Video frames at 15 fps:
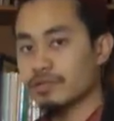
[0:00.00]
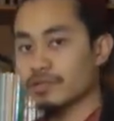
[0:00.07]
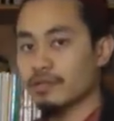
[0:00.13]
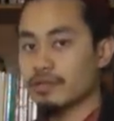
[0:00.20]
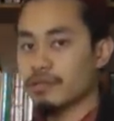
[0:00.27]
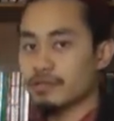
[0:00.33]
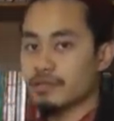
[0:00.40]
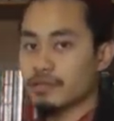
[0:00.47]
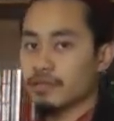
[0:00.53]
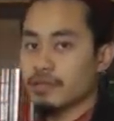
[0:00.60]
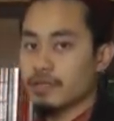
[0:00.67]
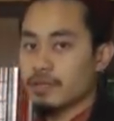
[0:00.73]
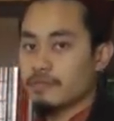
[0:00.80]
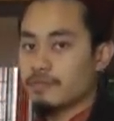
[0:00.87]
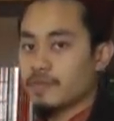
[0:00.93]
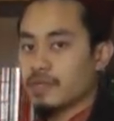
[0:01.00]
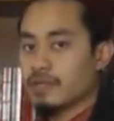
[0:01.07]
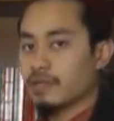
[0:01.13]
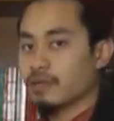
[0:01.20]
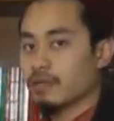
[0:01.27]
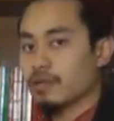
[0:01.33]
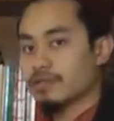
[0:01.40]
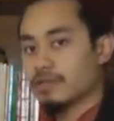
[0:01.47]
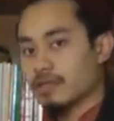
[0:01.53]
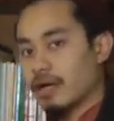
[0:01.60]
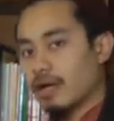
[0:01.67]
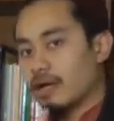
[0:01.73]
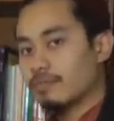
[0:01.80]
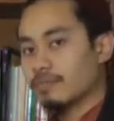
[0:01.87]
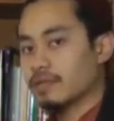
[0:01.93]
We see this in Allah's
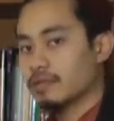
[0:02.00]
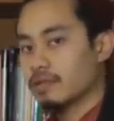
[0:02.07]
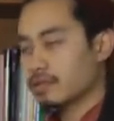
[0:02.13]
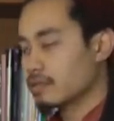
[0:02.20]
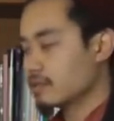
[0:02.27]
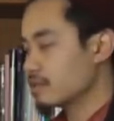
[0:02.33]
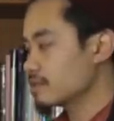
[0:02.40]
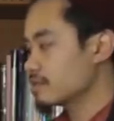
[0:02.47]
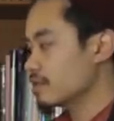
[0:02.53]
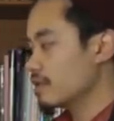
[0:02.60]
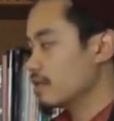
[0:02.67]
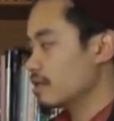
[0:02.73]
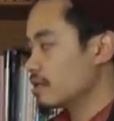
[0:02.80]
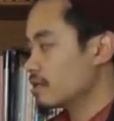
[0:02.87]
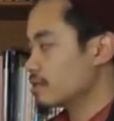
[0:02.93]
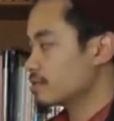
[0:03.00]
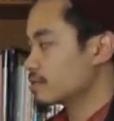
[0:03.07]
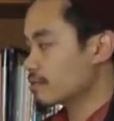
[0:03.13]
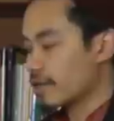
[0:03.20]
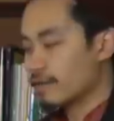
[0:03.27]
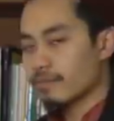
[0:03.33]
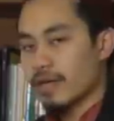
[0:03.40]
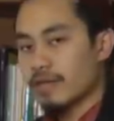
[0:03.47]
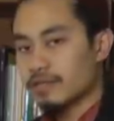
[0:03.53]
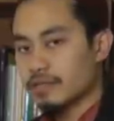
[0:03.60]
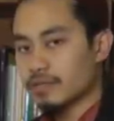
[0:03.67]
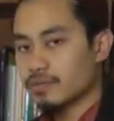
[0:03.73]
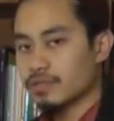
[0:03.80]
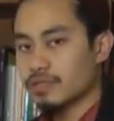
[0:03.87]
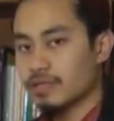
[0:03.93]
in'am, in His great
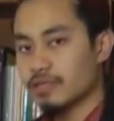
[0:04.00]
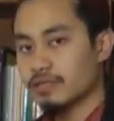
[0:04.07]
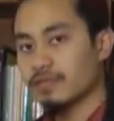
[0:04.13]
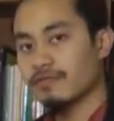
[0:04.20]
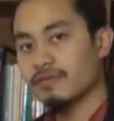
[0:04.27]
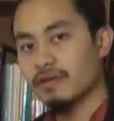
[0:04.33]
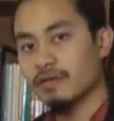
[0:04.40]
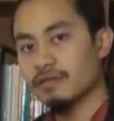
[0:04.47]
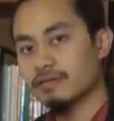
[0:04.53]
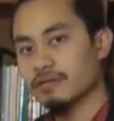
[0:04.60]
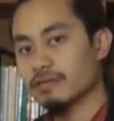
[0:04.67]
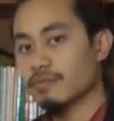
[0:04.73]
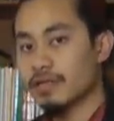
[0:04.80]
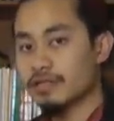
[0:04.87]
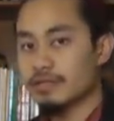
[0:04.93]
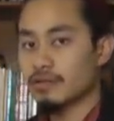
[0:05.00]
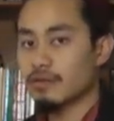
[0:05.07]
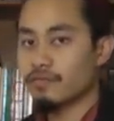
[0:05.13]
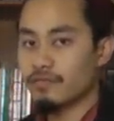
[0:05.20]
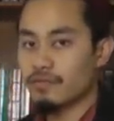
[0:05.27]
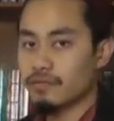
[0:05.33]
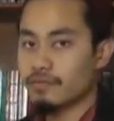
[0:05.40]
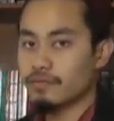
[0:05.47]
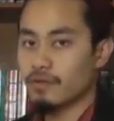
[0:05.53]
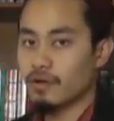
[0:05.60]
blessings which He has given us, the blessing of